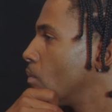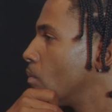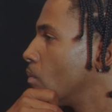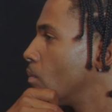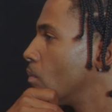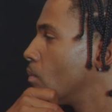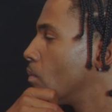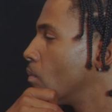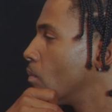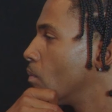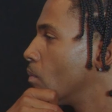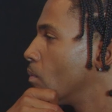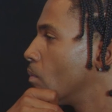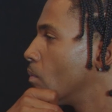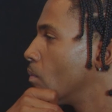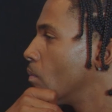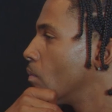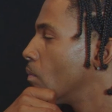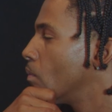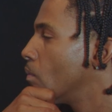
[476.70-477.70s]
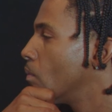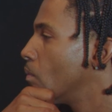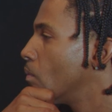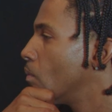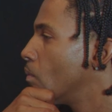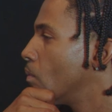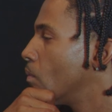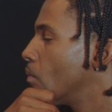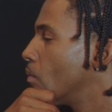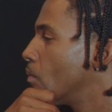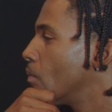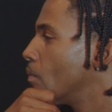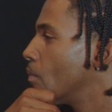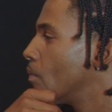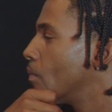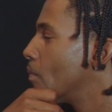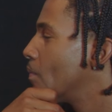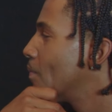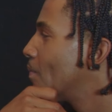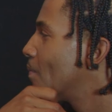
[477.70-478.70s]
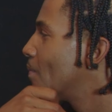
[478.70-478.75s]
(not speaking)